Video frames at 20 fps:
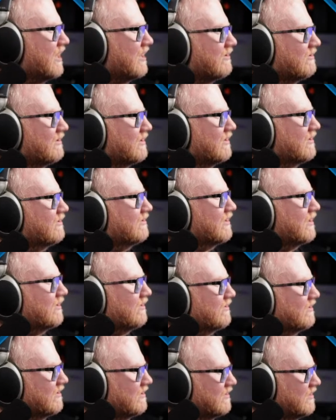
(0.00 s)
background,
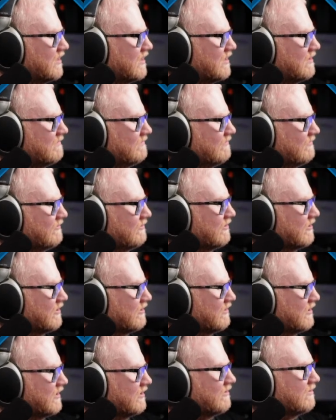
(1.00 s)
I see theme
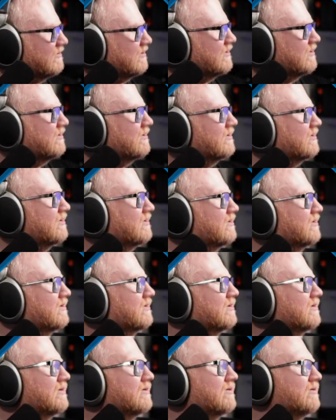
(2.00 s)
foreground,
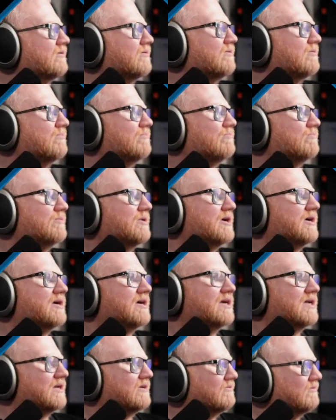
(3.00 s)

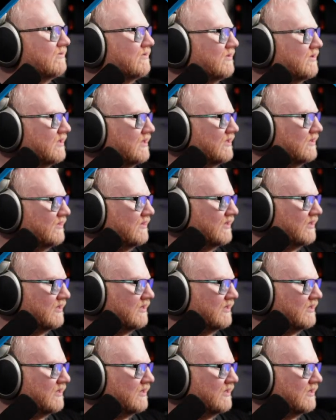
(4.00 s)
but I don't see